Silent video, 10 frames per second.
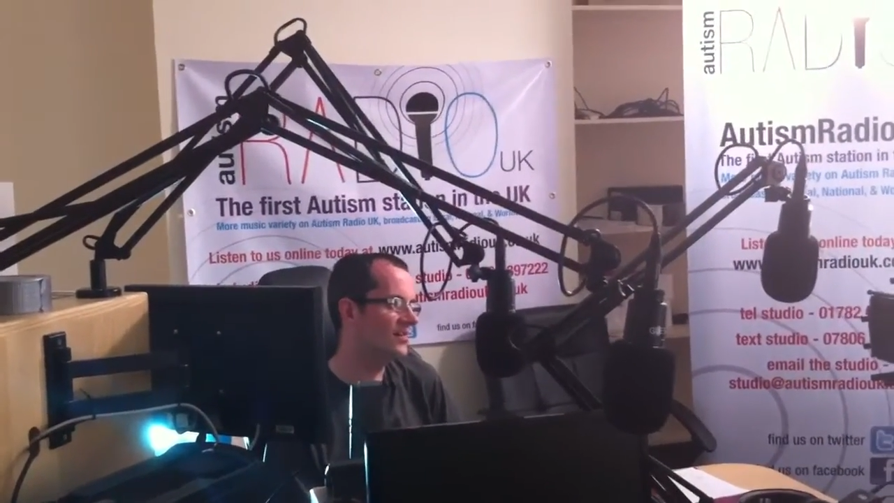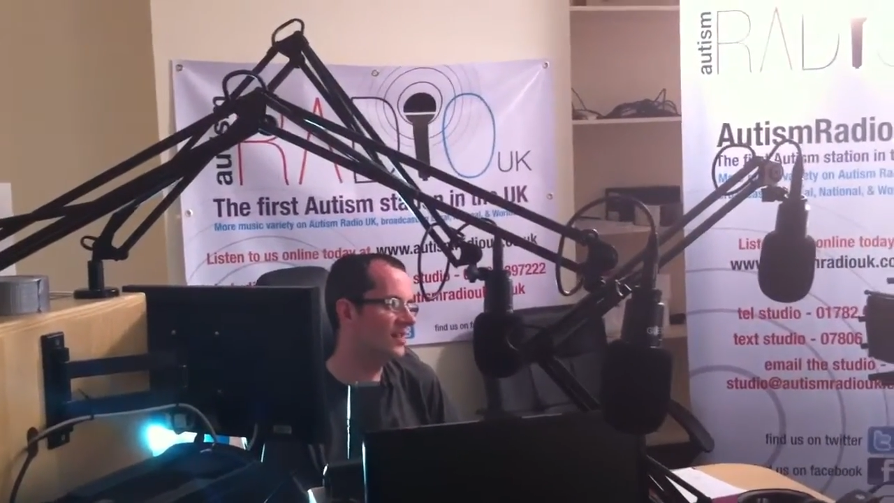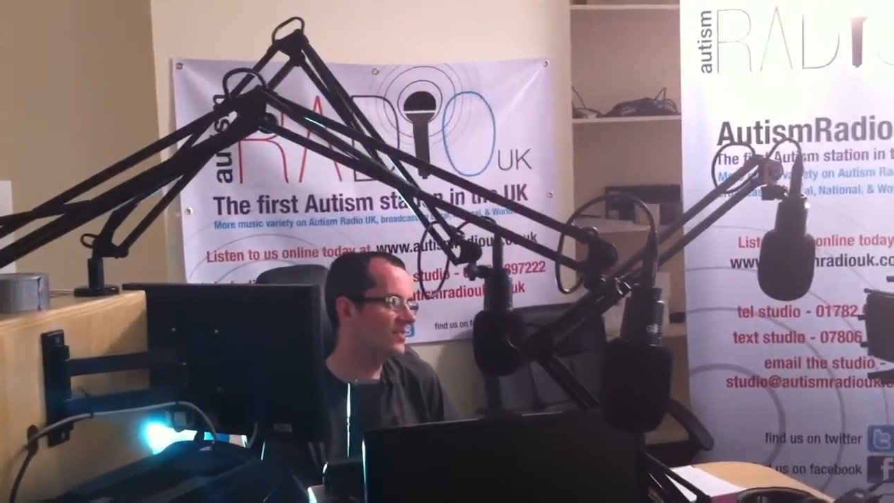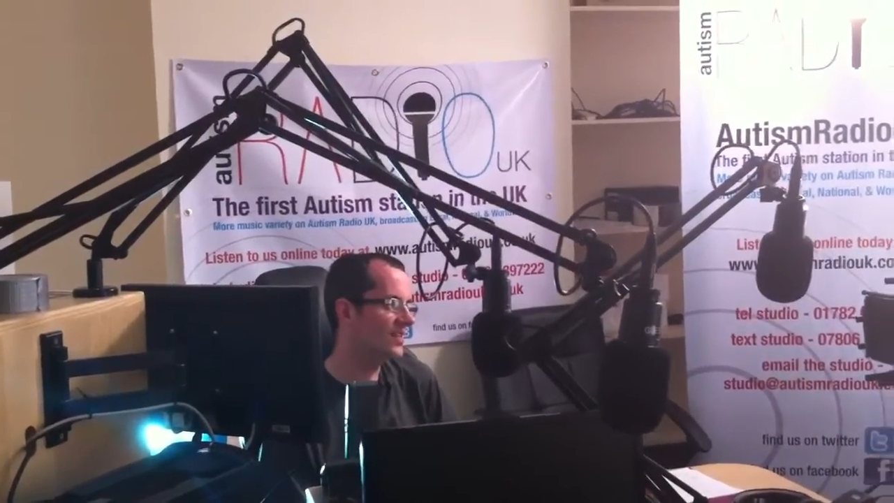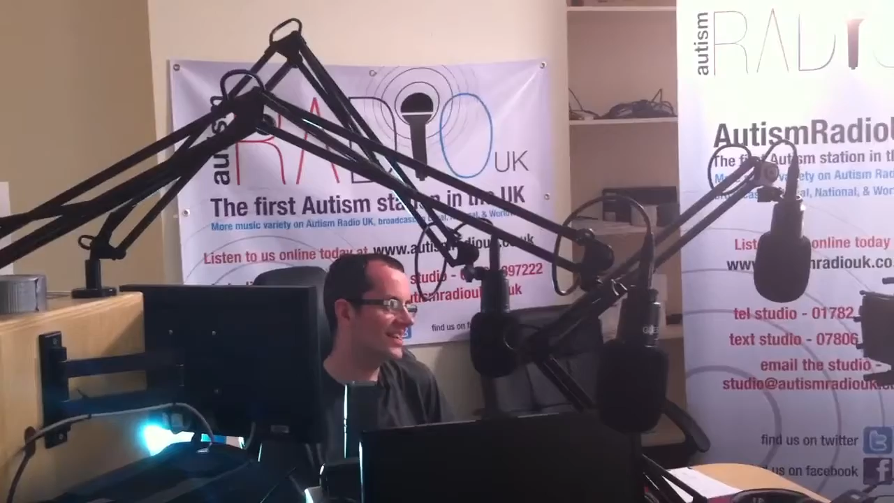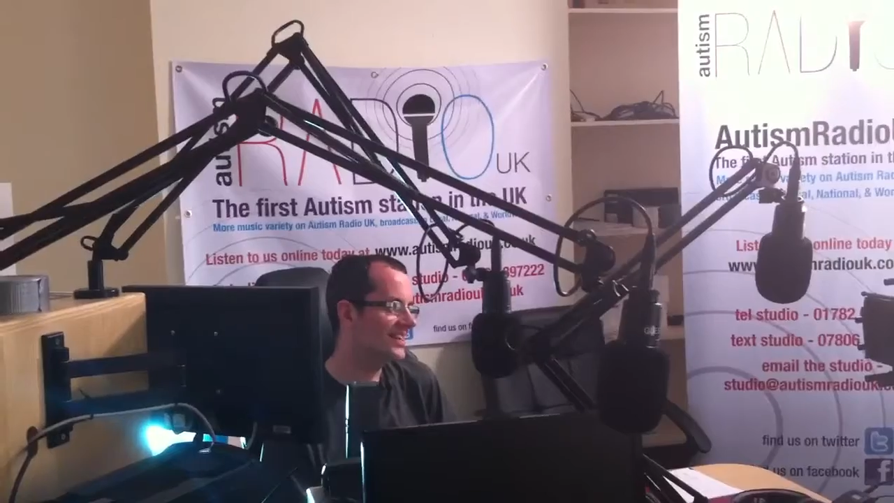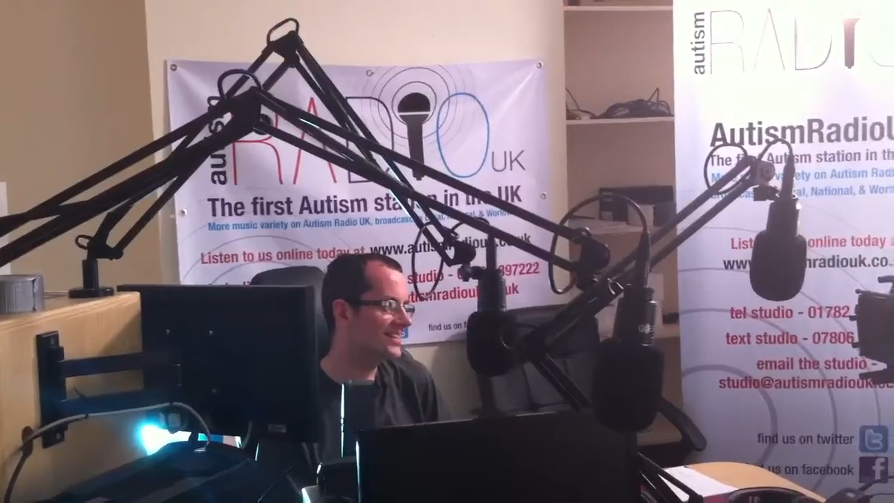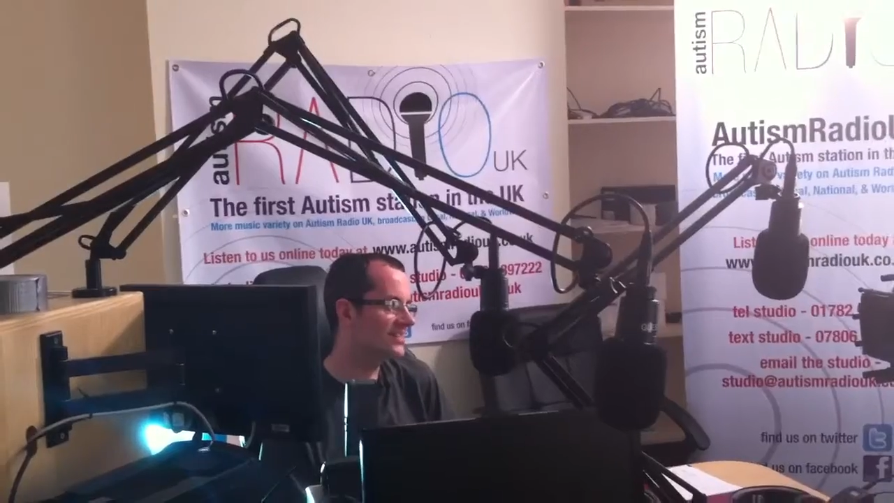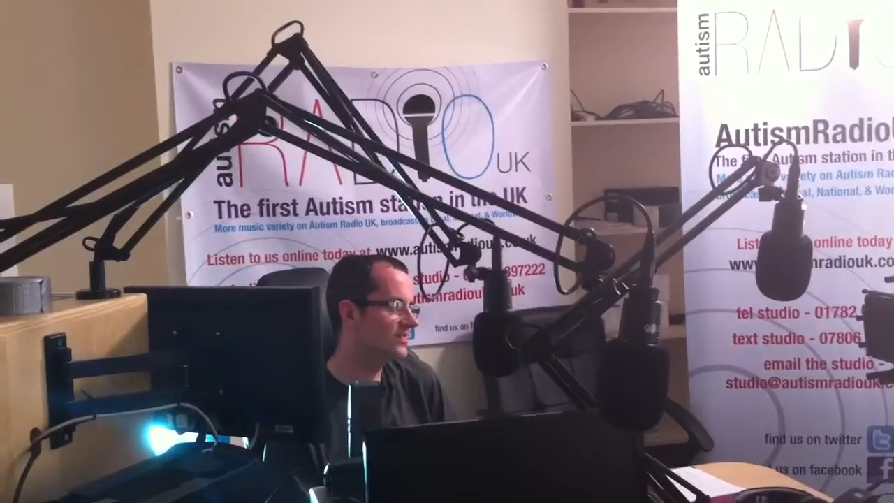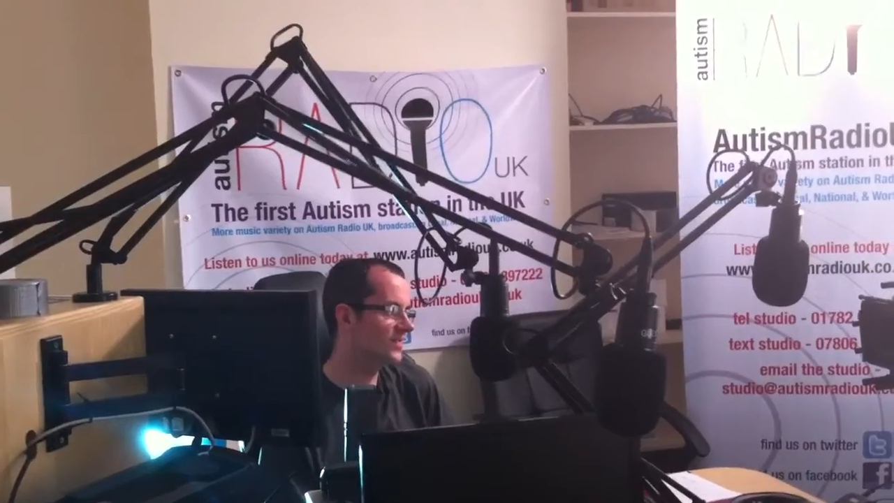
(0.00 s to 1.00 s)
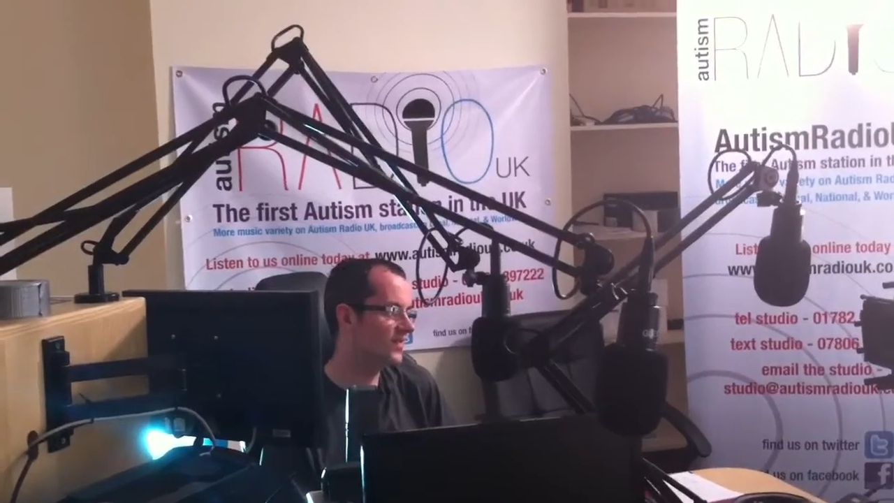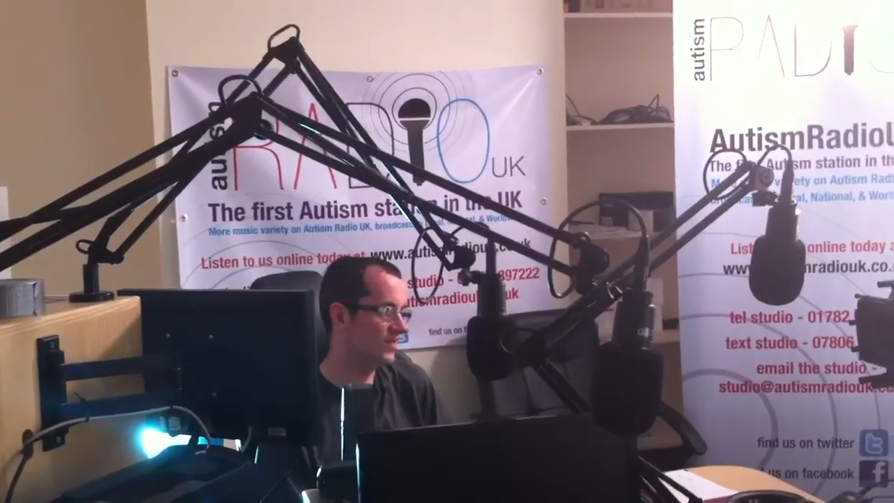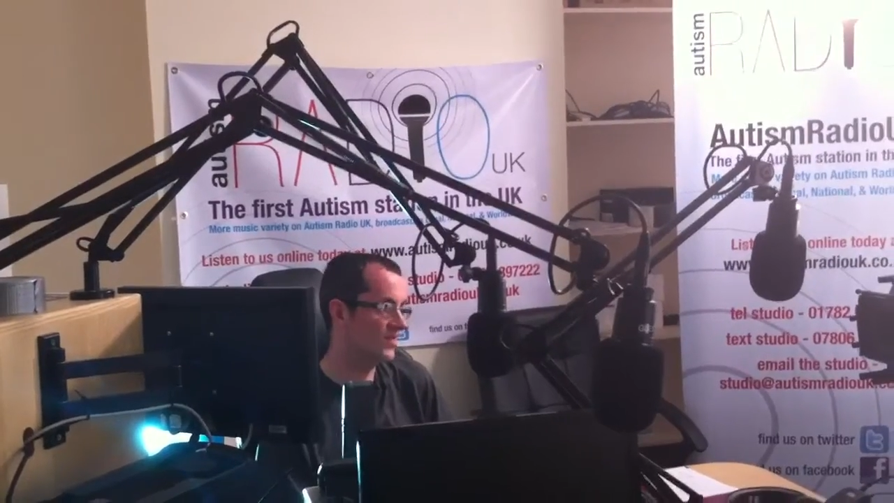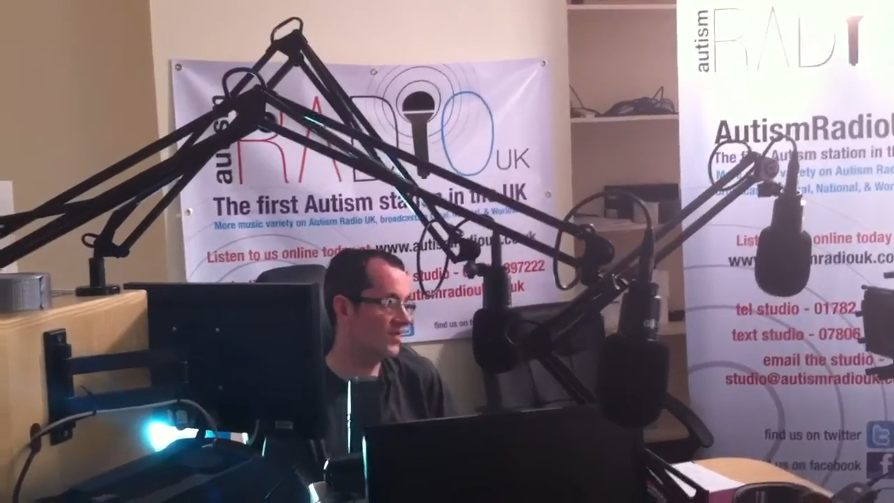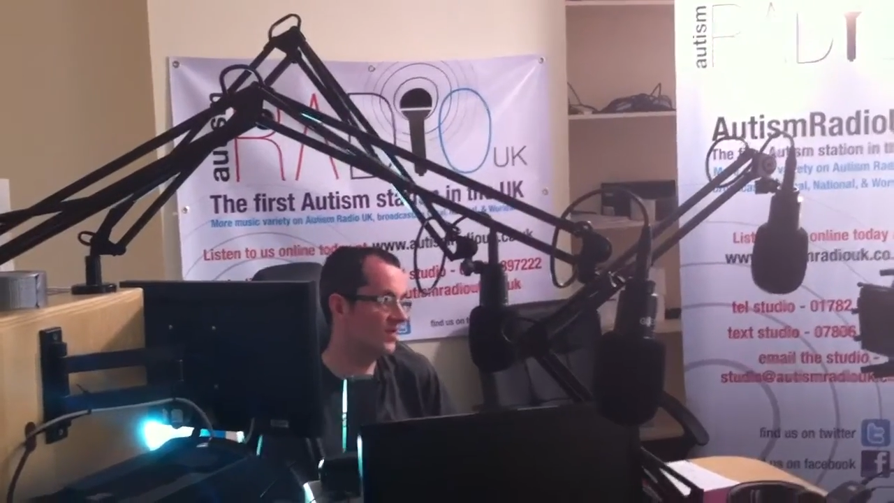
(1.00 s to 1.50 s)
They've gained
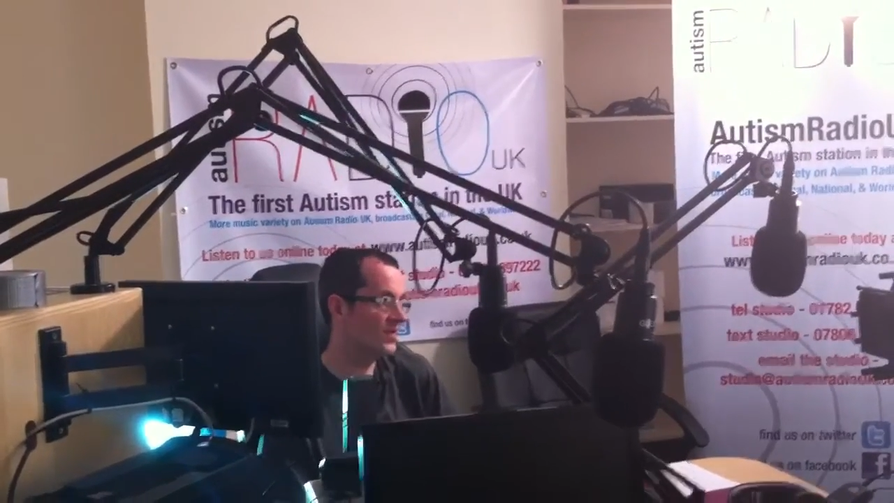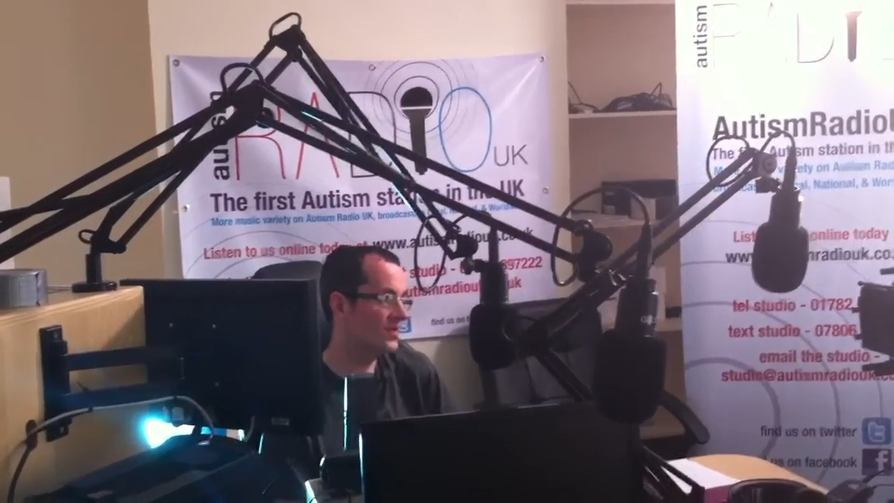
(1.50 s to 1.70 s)
for the